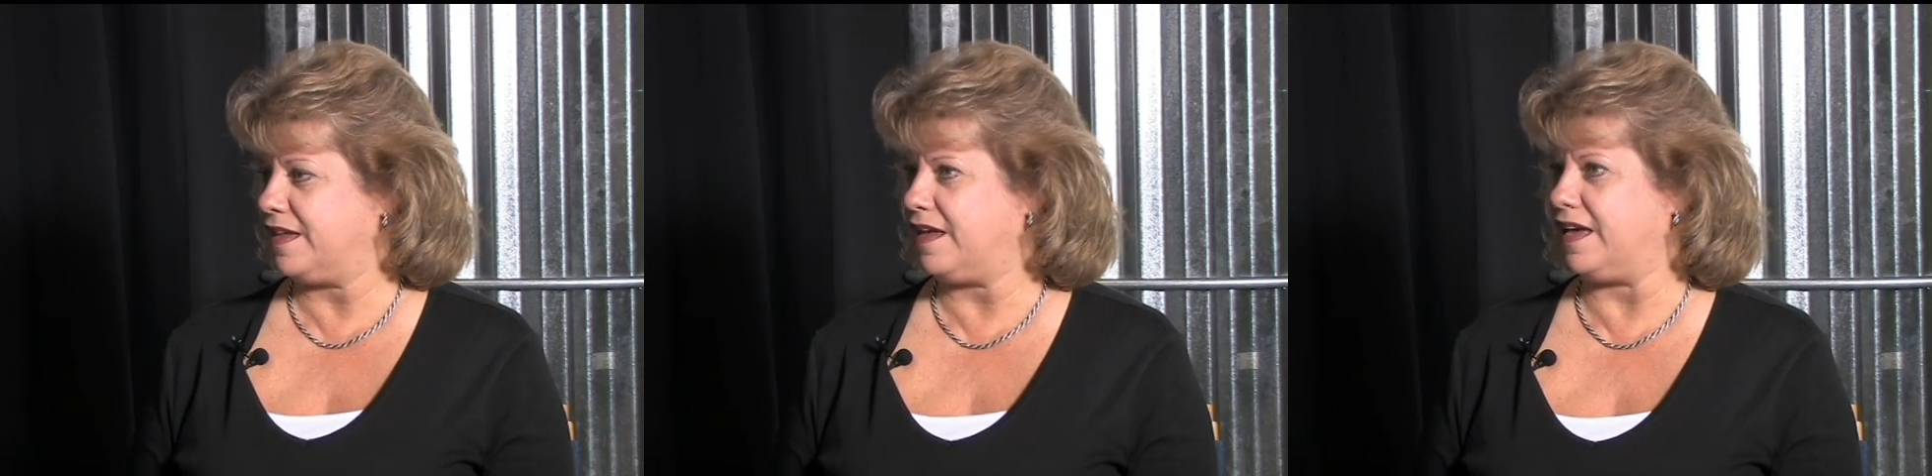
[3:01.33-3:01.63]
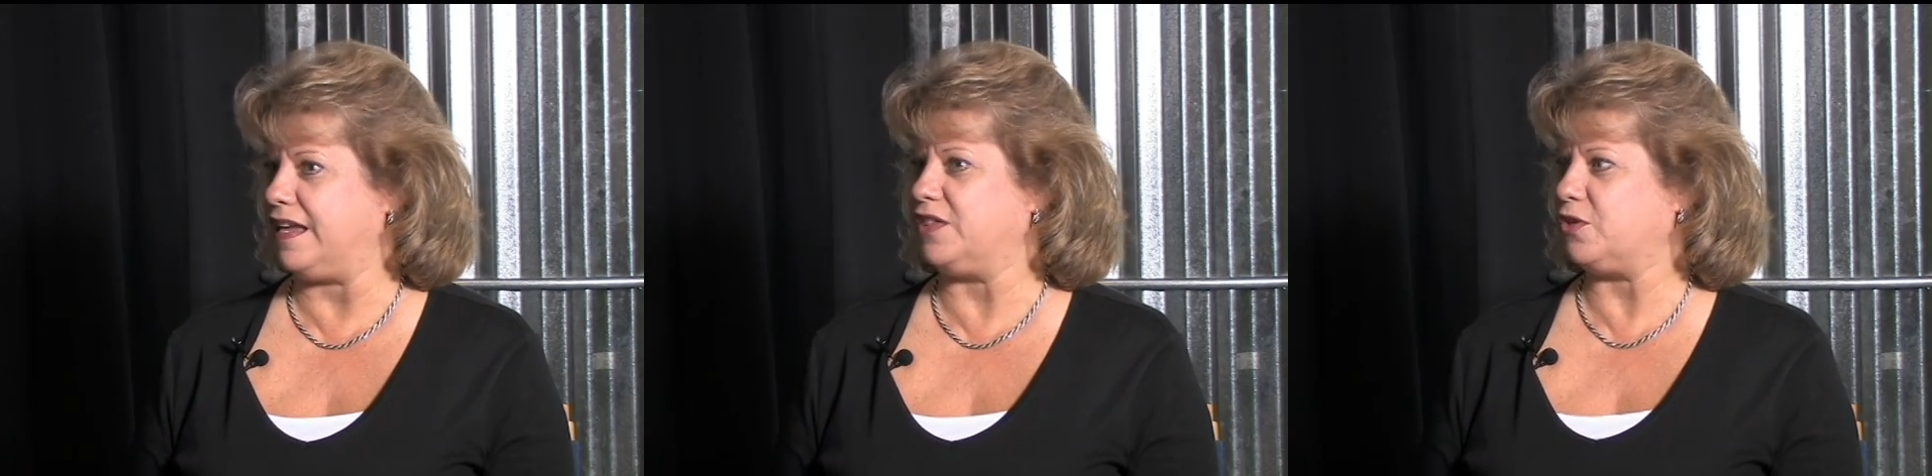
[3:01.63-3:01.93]
uh,
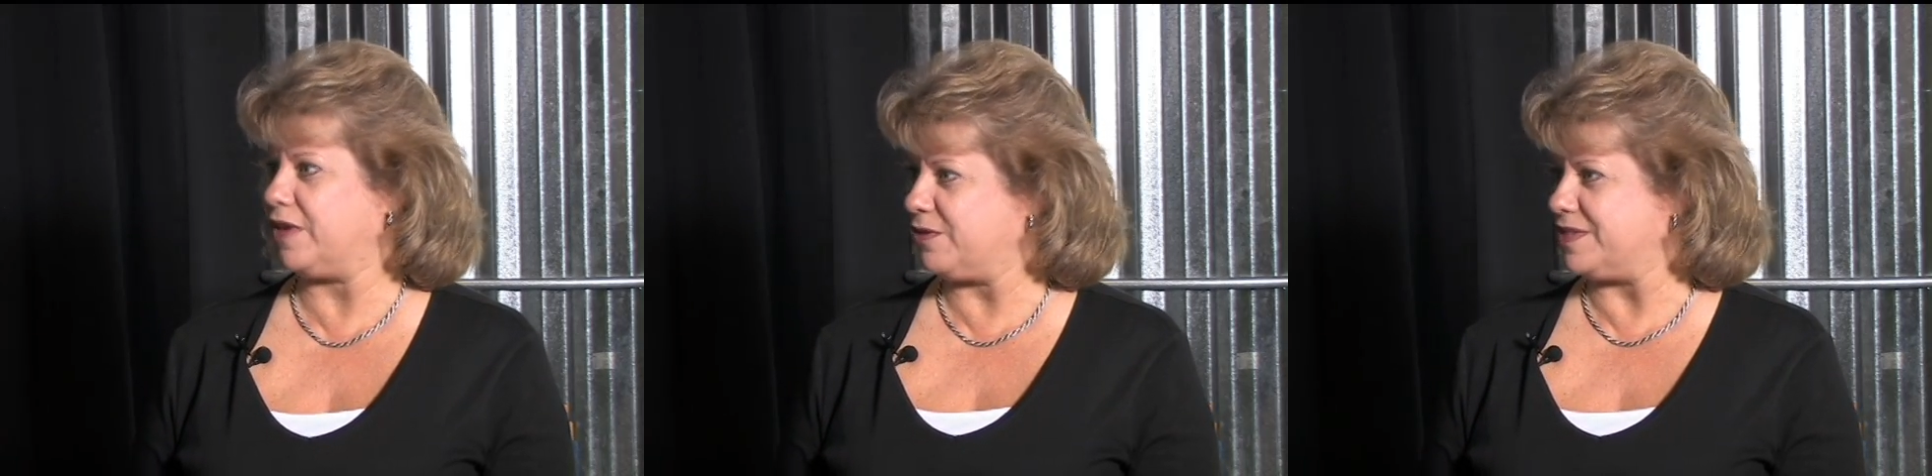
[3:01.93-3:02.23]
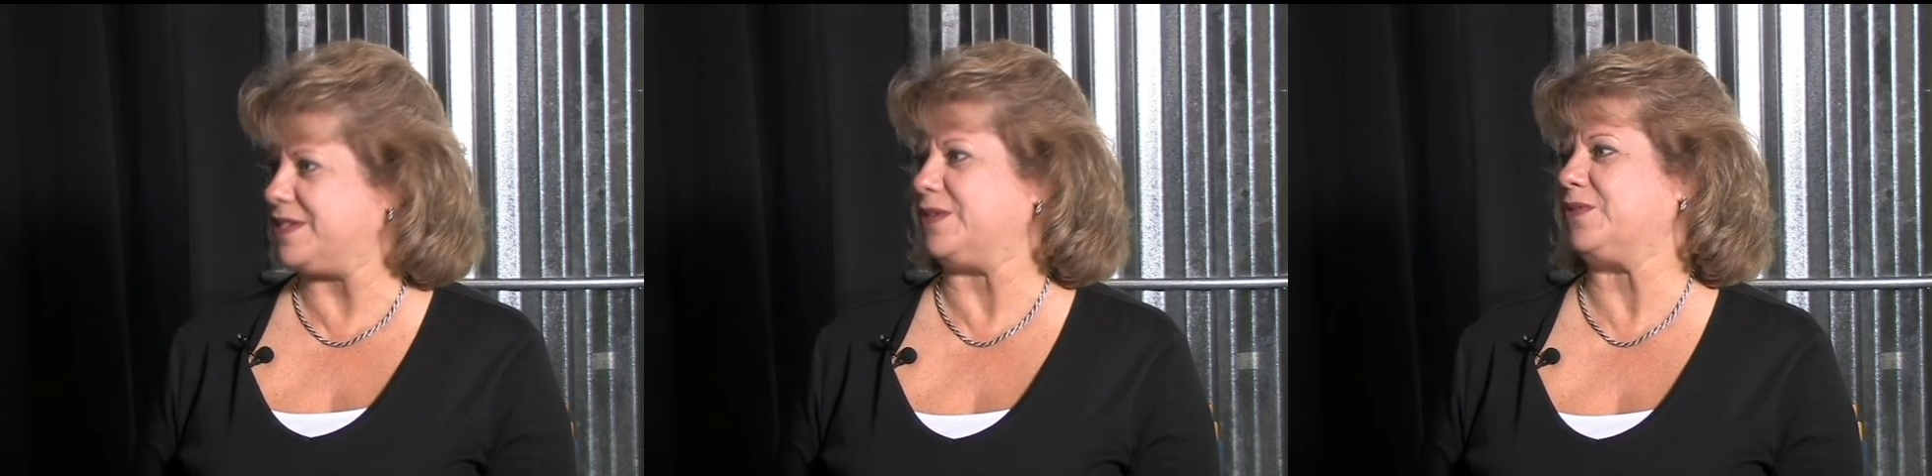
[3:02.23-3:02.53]
in the Gregory
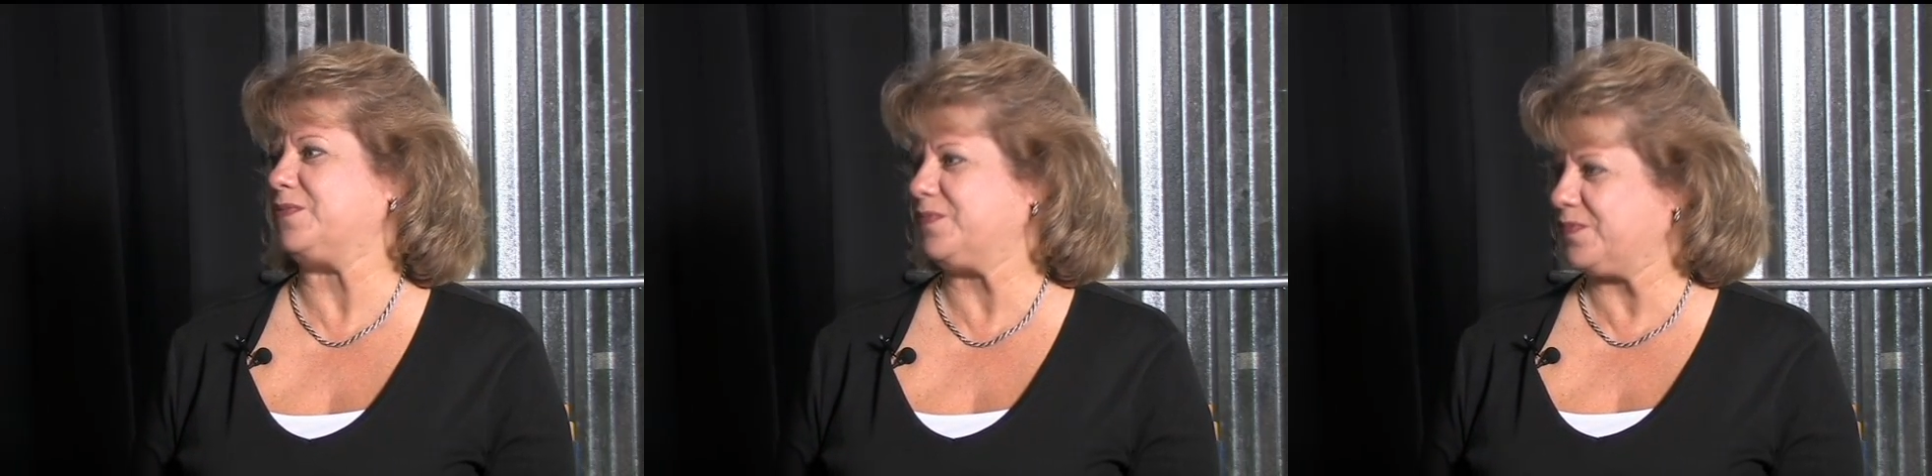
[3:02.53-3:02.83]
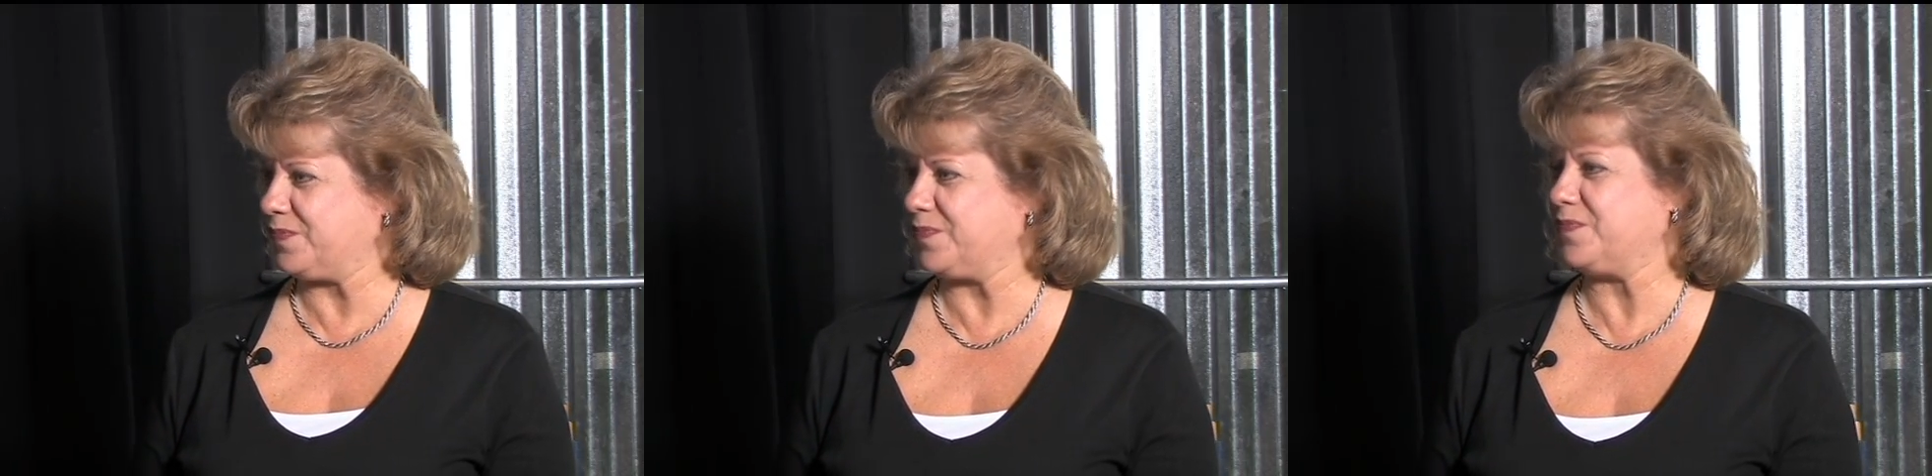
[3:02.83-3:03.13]
Center.
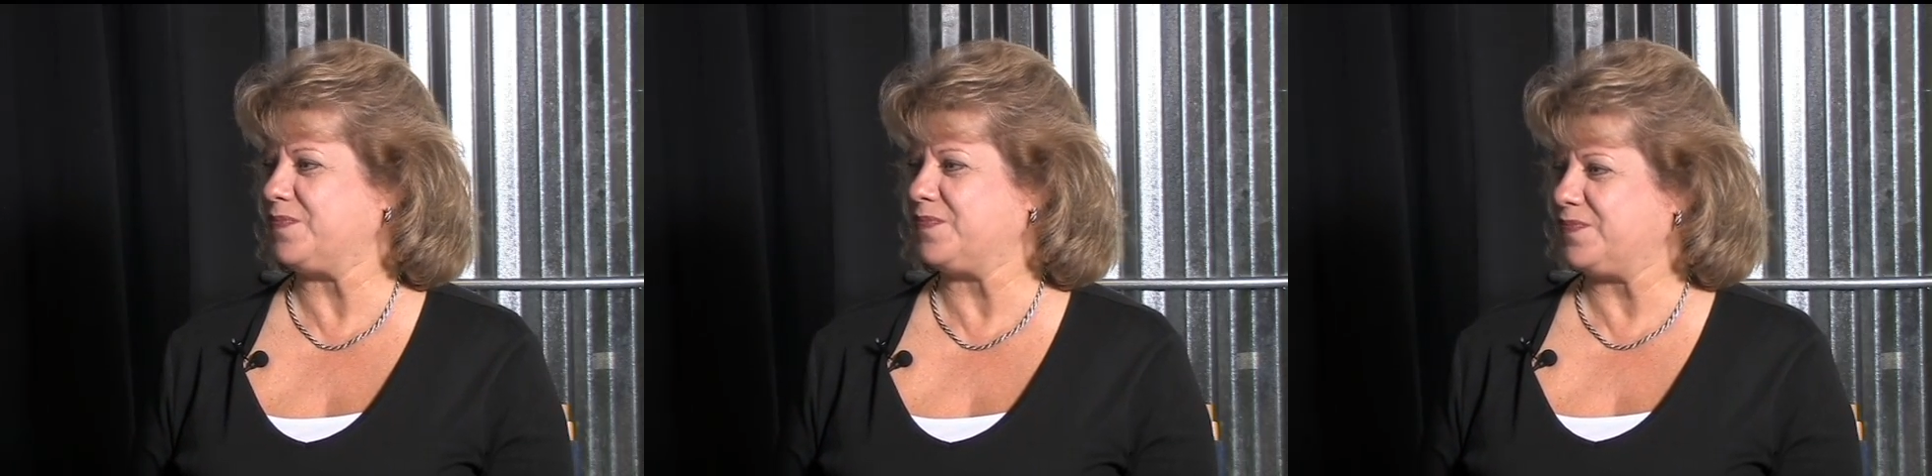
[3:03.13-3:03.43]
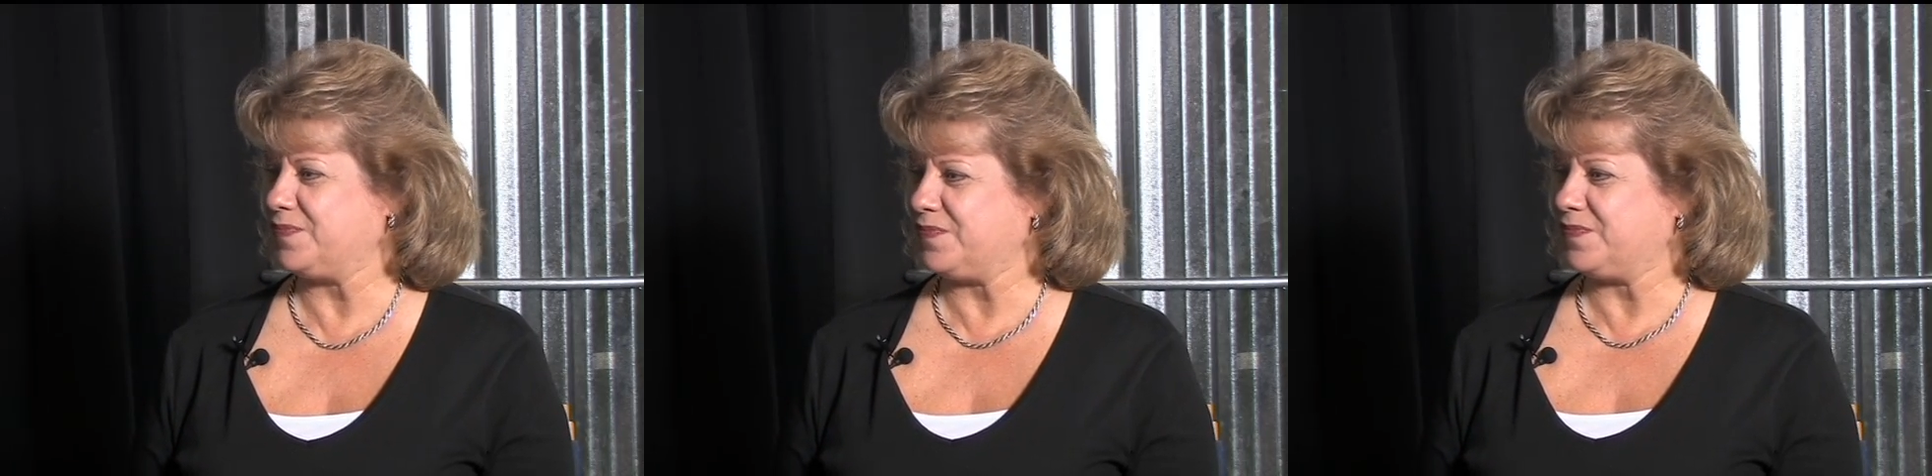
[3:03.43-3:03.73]
Okay,
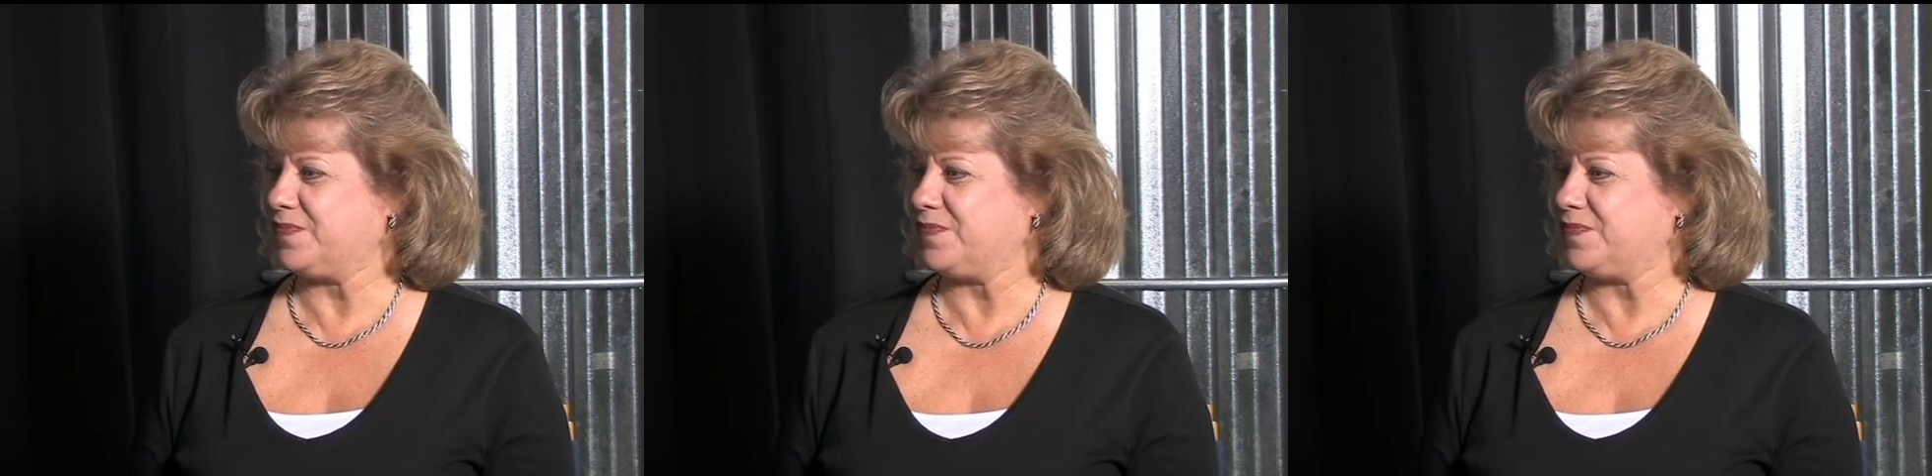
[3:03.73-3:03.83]
that sounds